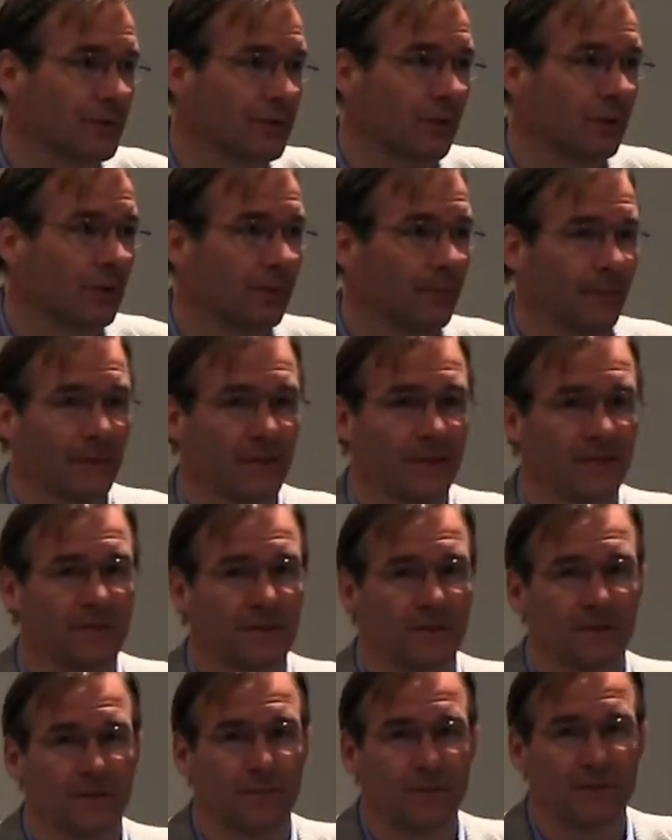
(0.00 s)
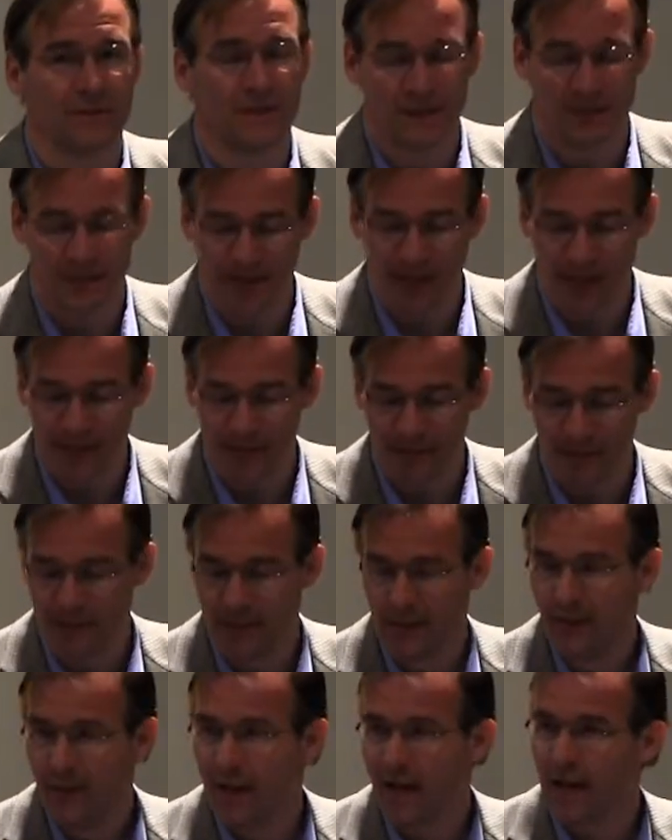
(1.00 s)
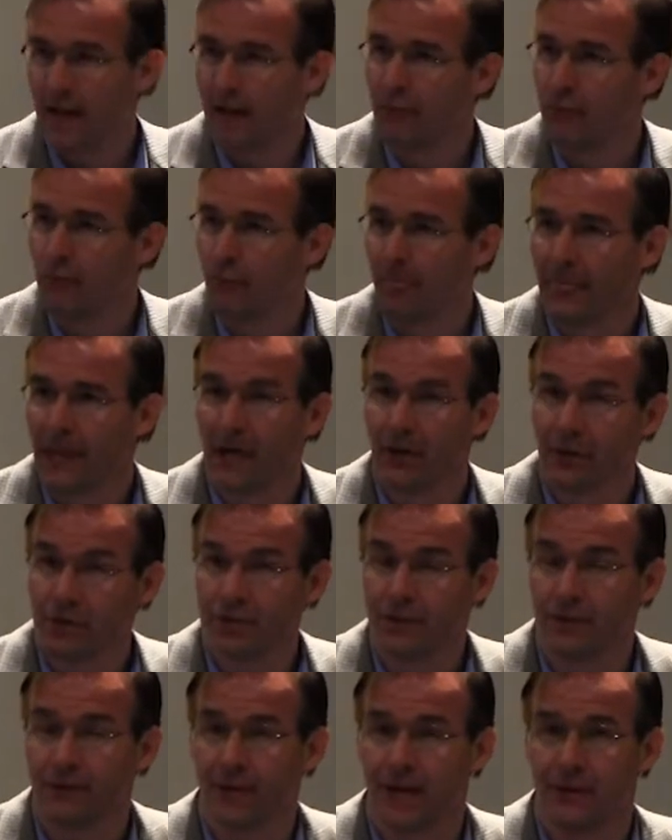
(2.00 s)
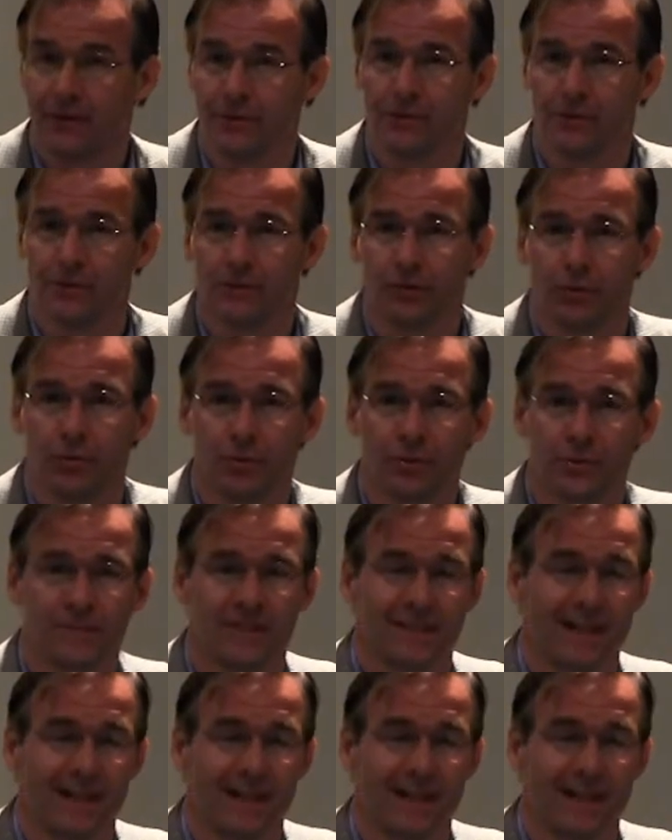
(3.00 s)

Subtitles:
So these systems these days have hundreds of thousands of cores.